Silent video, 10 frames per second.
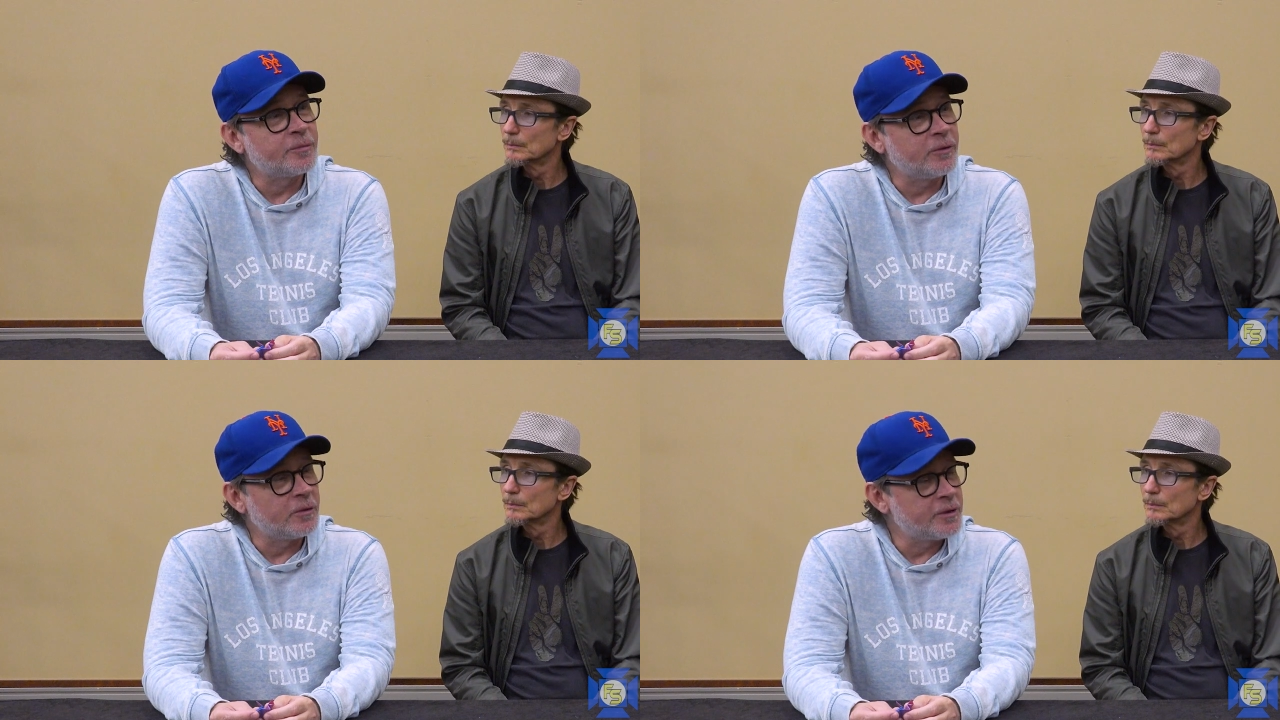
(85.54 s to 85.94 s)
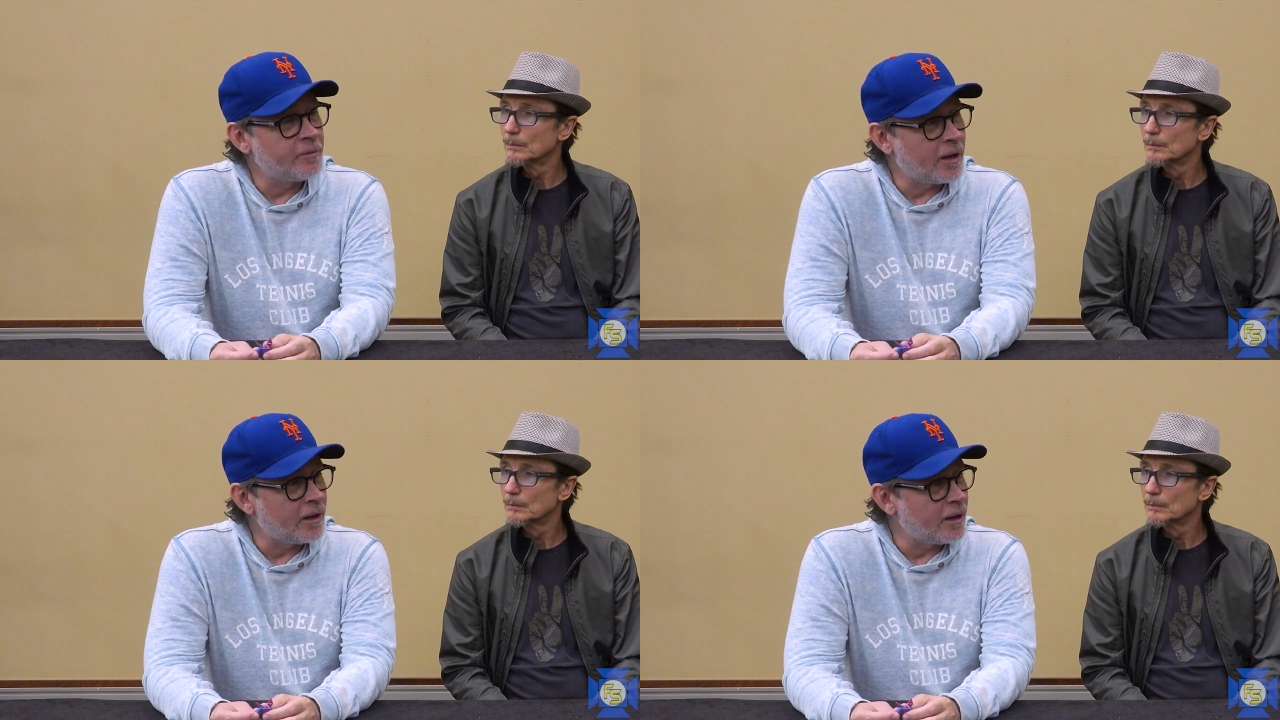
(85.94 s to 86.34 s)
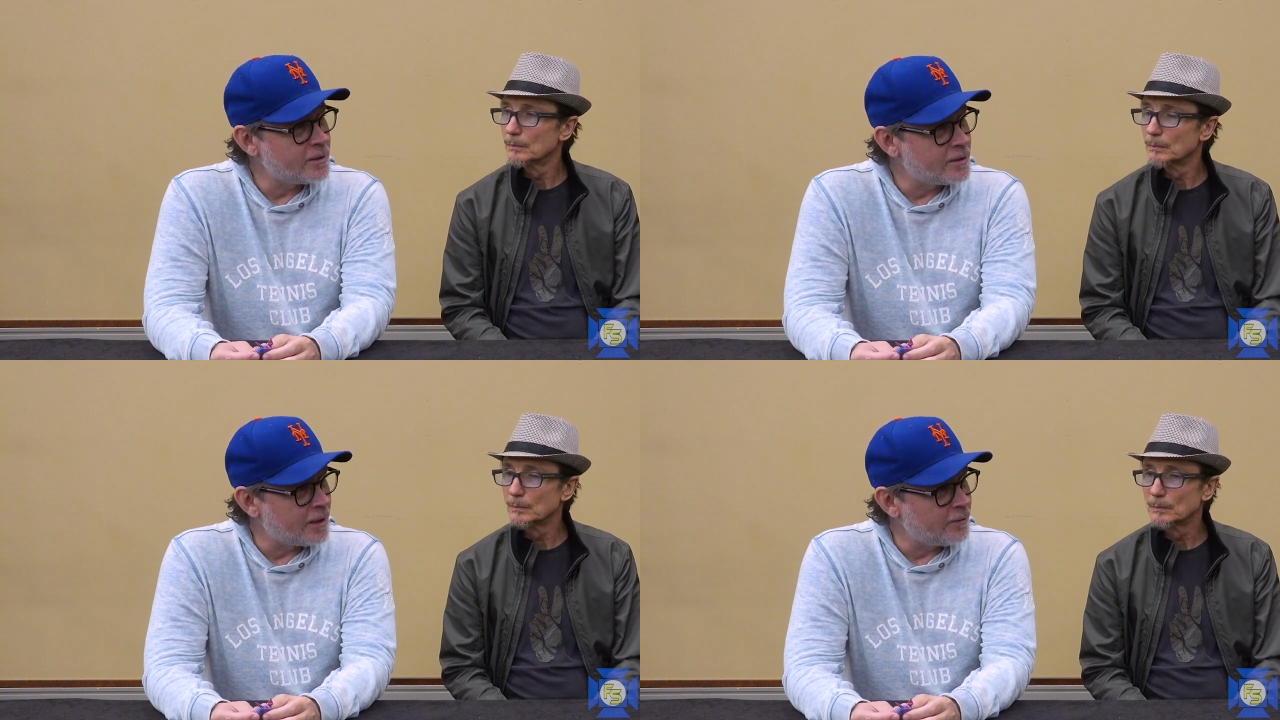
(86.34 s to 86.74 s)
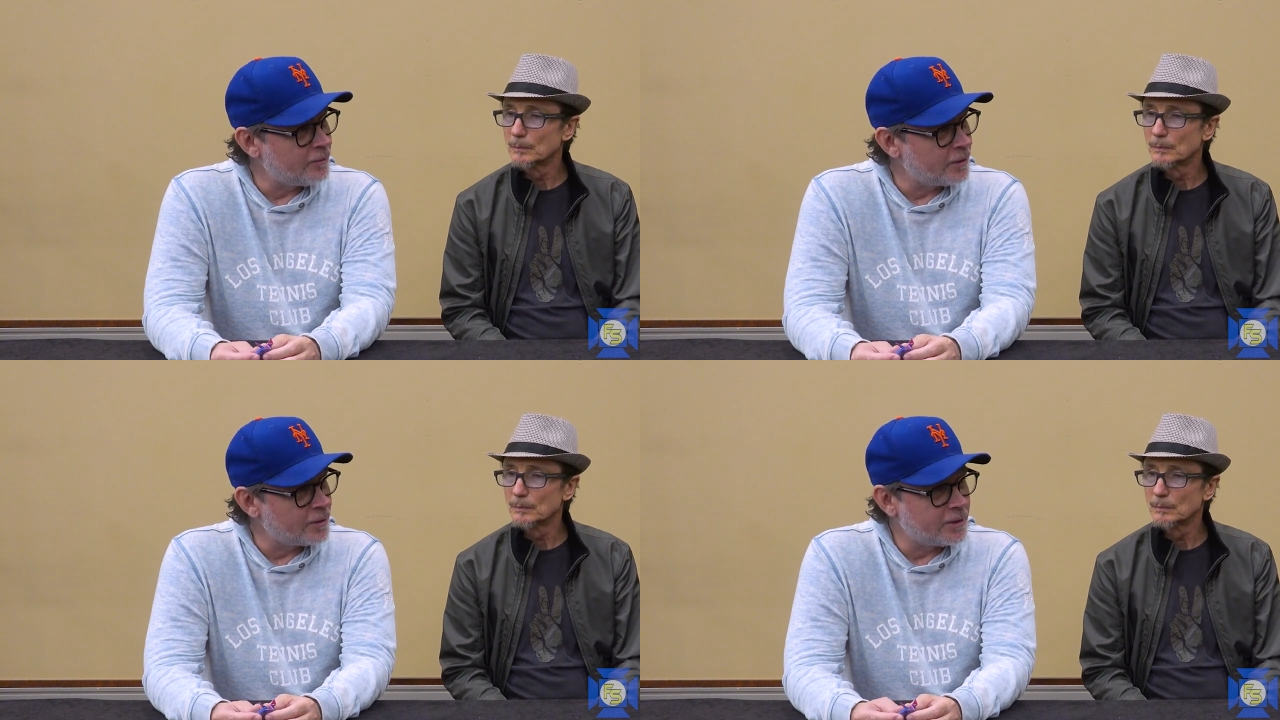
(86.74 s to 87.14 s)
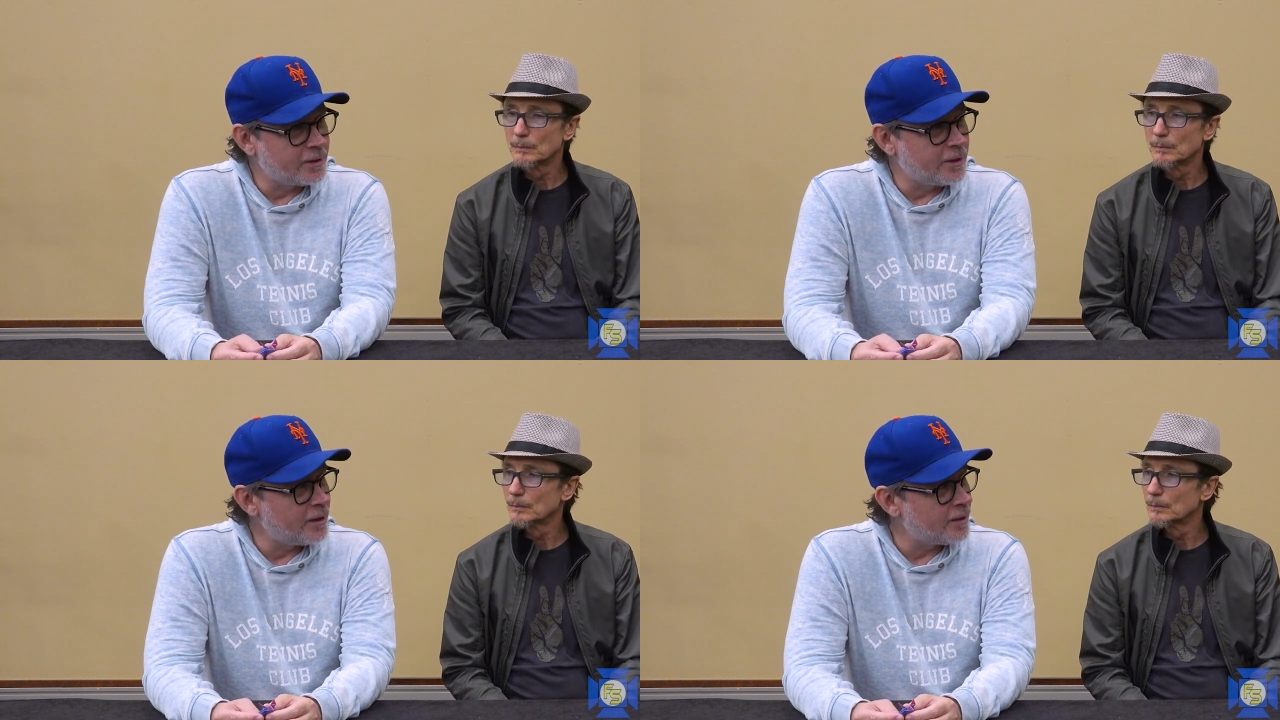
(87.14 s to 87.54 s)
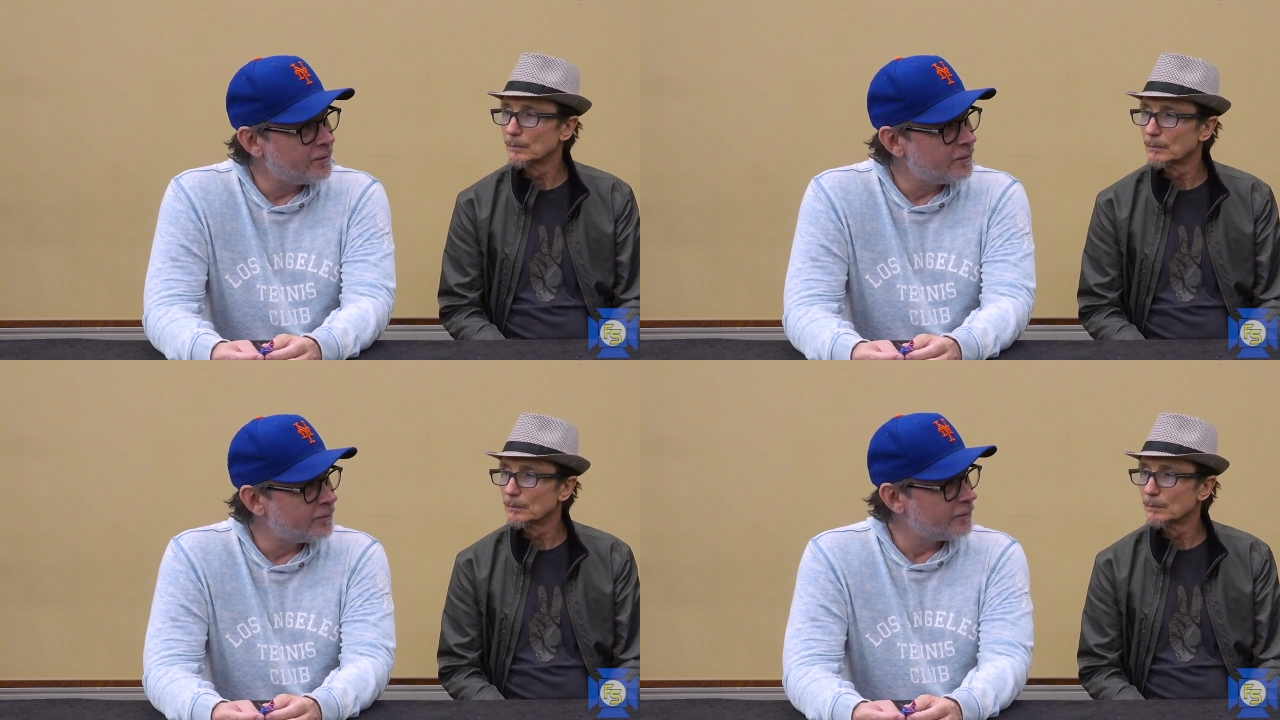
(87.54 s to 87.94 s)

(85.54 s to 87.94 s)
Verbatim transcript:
Speaker 1: was approached about it, I said, well, good God,